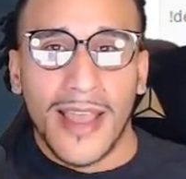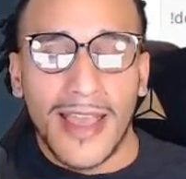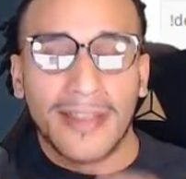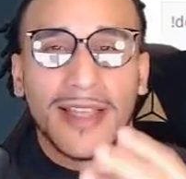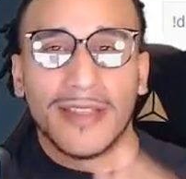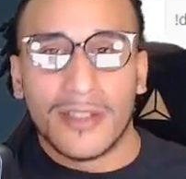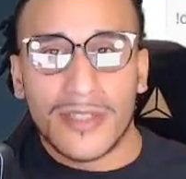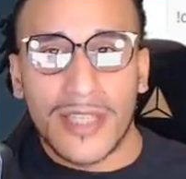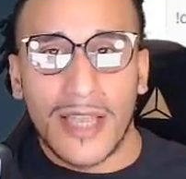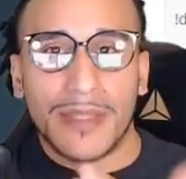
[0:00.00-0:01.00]
And then they'll
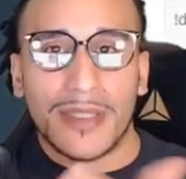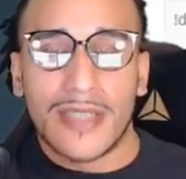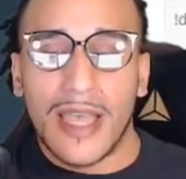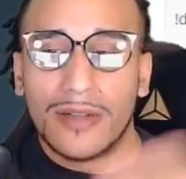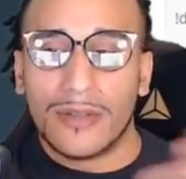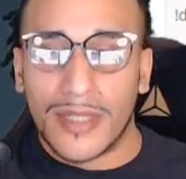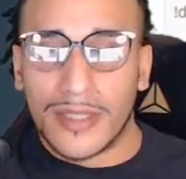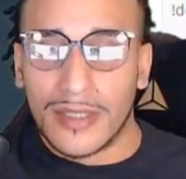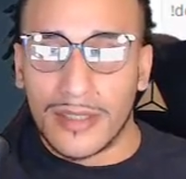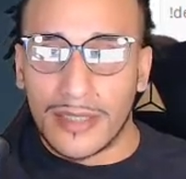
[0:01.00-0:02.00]
type in the title
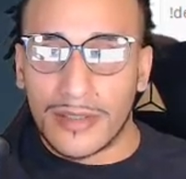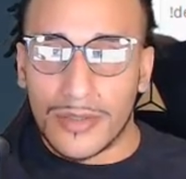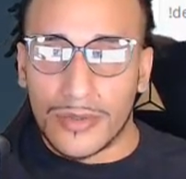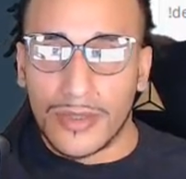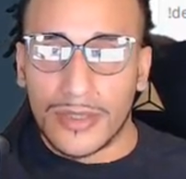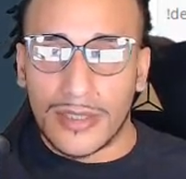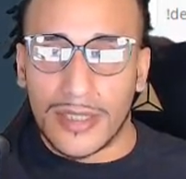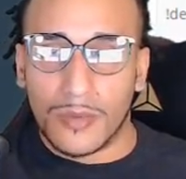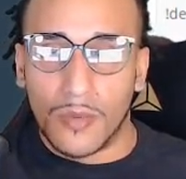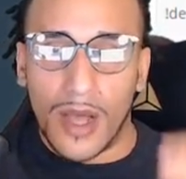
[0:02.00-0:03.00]
and they'll get the song that
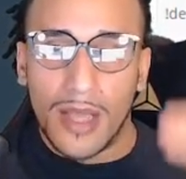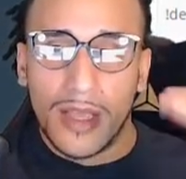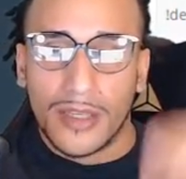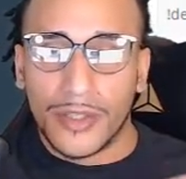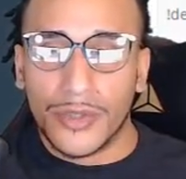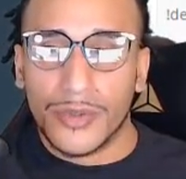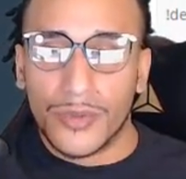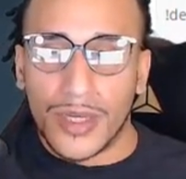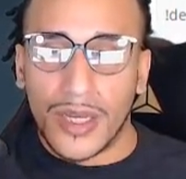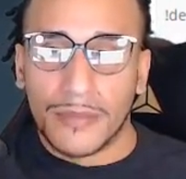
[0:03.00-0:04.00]
they want
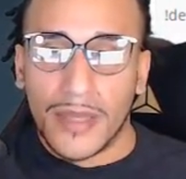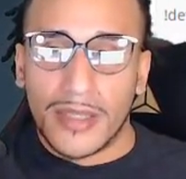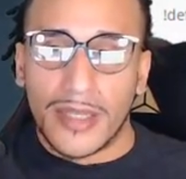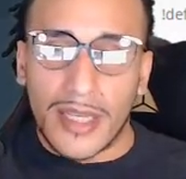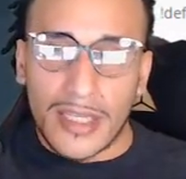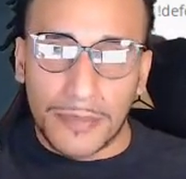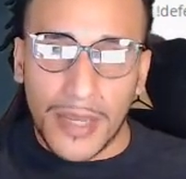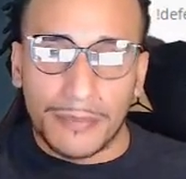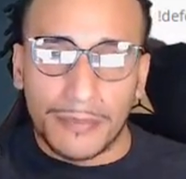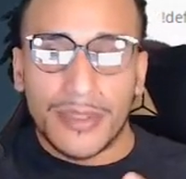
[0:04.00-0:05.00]
queued up. They got
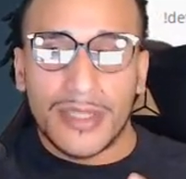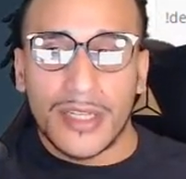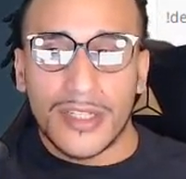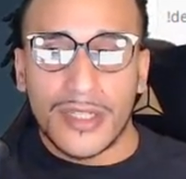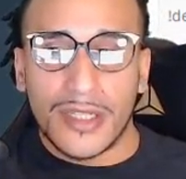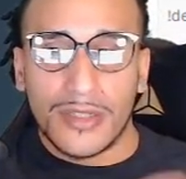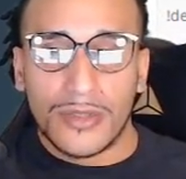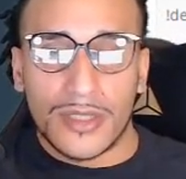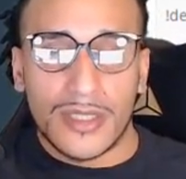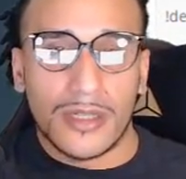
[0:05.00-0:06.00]
spam protection, and
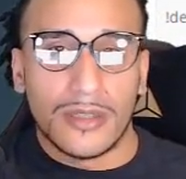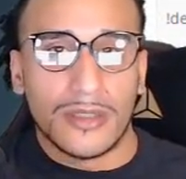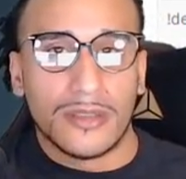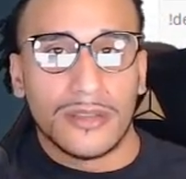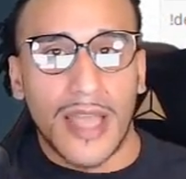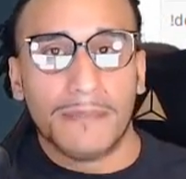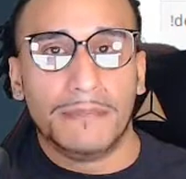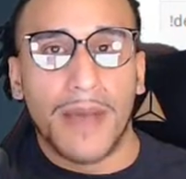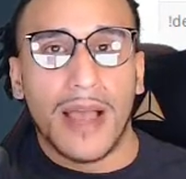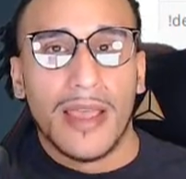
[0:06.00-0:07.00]
you could tell
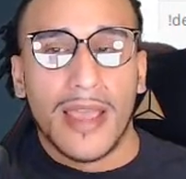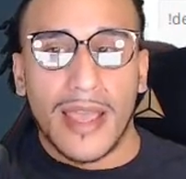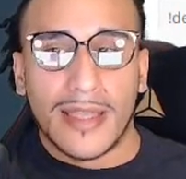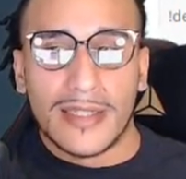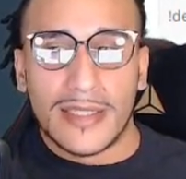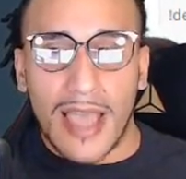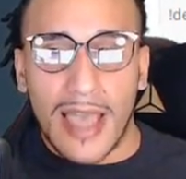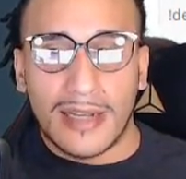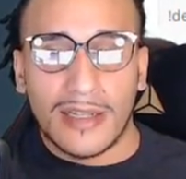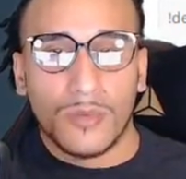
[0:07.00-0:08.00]
Nightbot
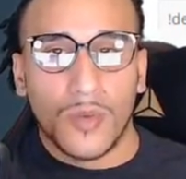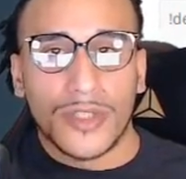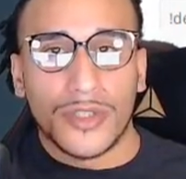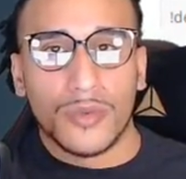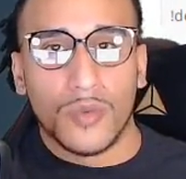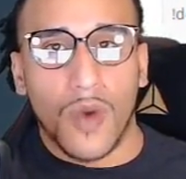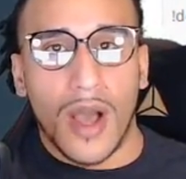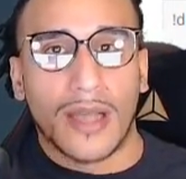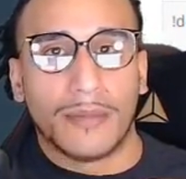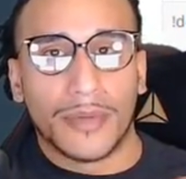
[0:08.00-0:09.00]
exactly what you
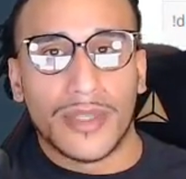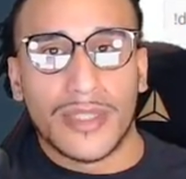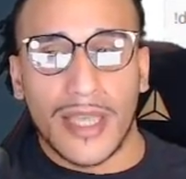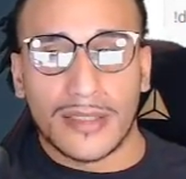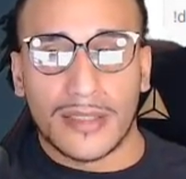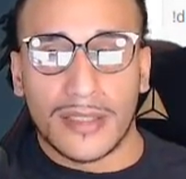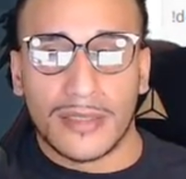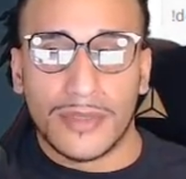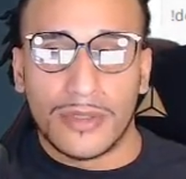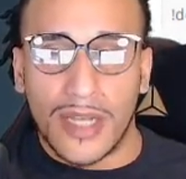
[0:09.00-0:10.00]
want protected
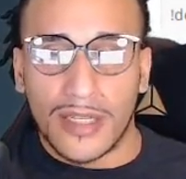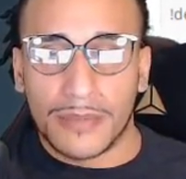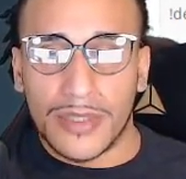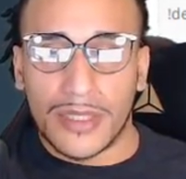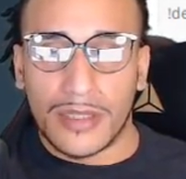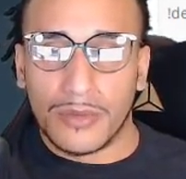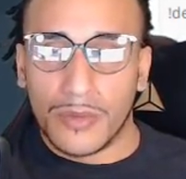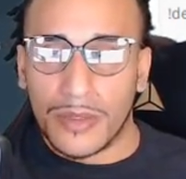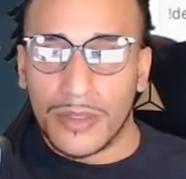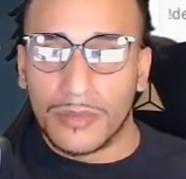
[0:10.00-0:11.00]
if you don't like a particular
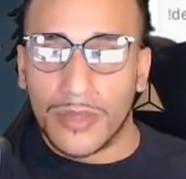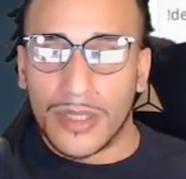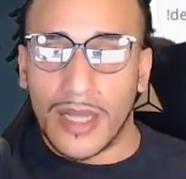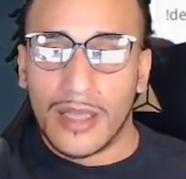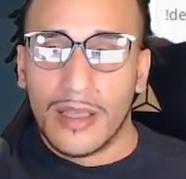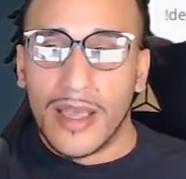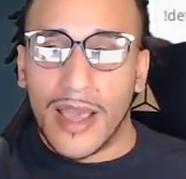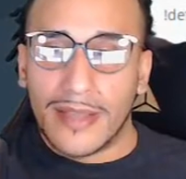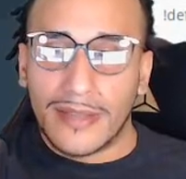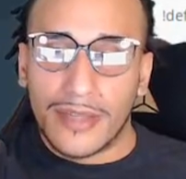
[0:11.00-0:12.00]
word or whatnot.
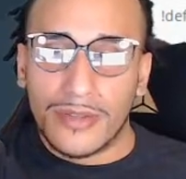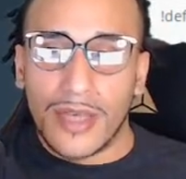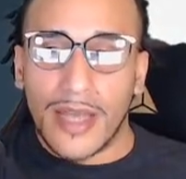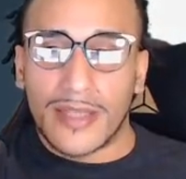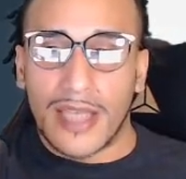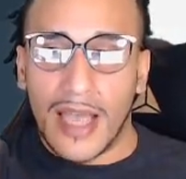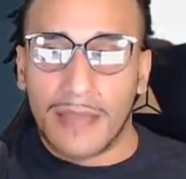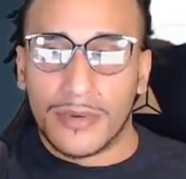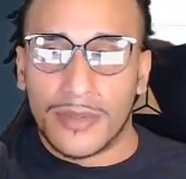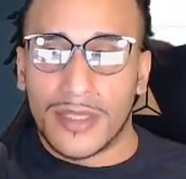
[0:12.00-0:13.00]
And then you got
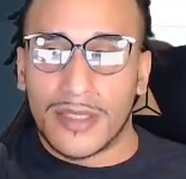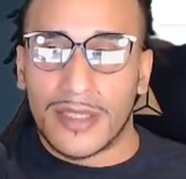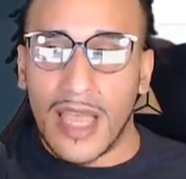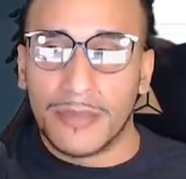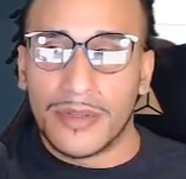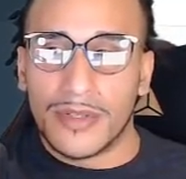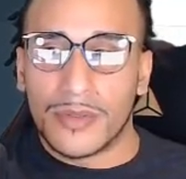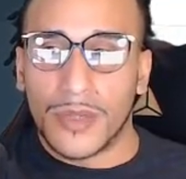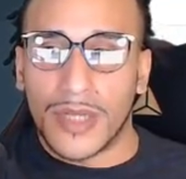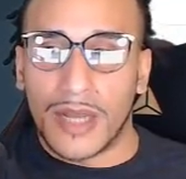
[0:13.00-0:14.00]
timers, and timers
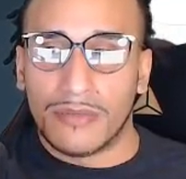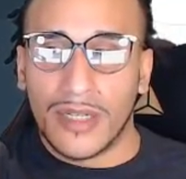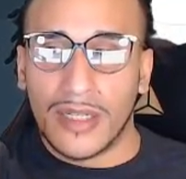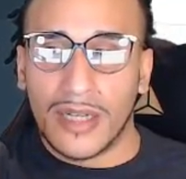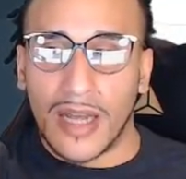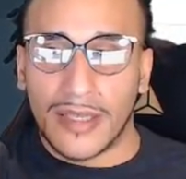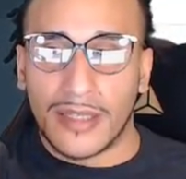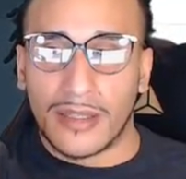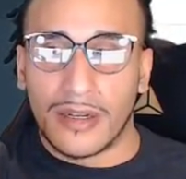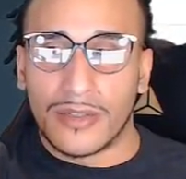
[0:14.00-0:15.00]
is what I really like
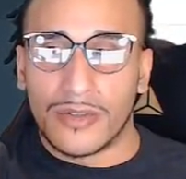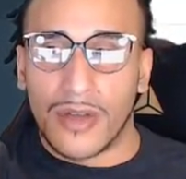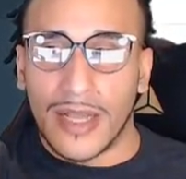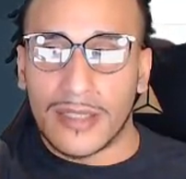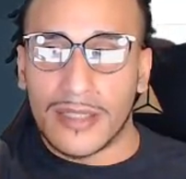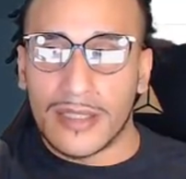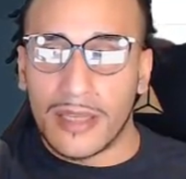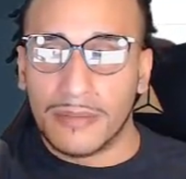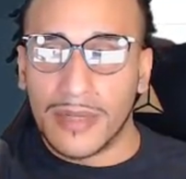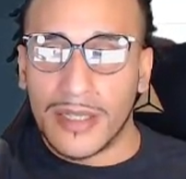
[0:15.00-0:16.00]
here. You know, I got a
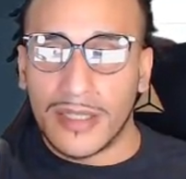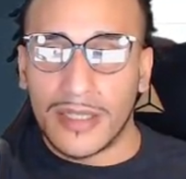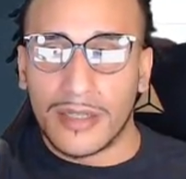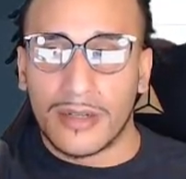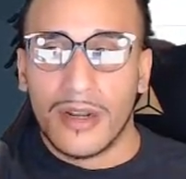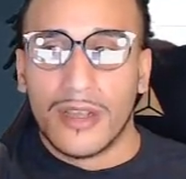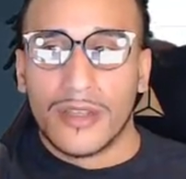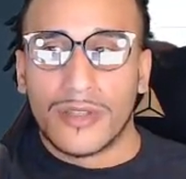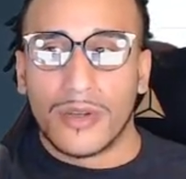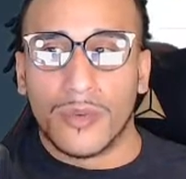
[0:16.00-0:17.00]
sub link here.
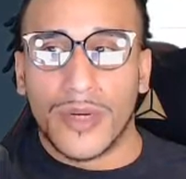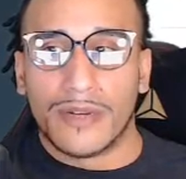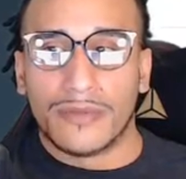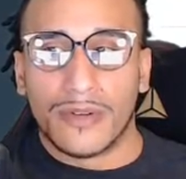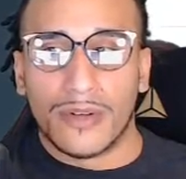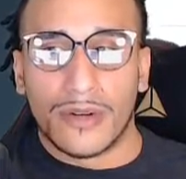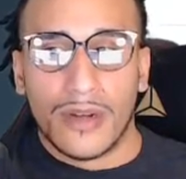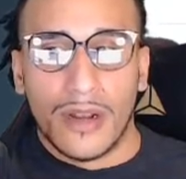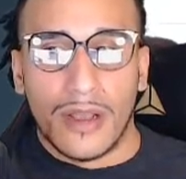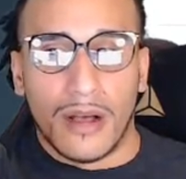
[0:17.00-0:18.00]
So whenever,
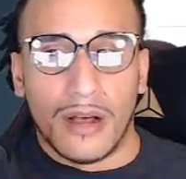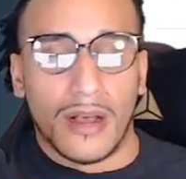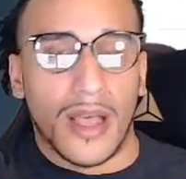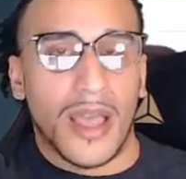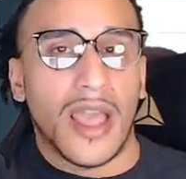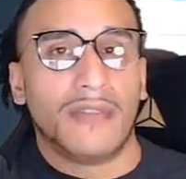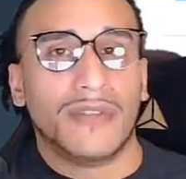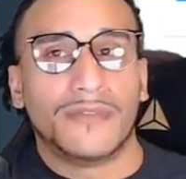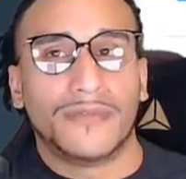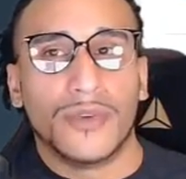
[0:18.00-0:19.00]

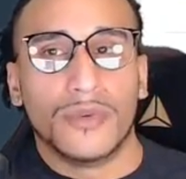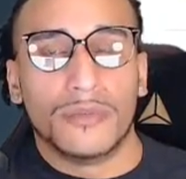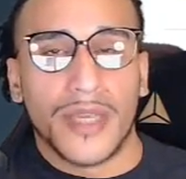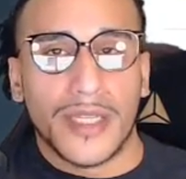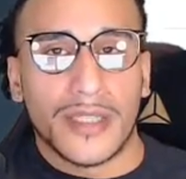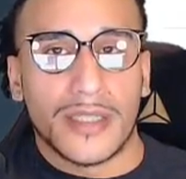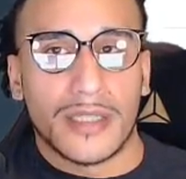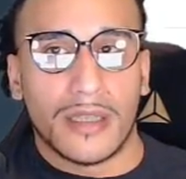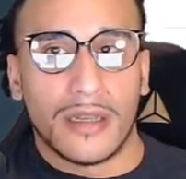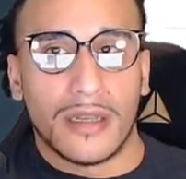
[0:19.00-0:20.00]
every few minutes,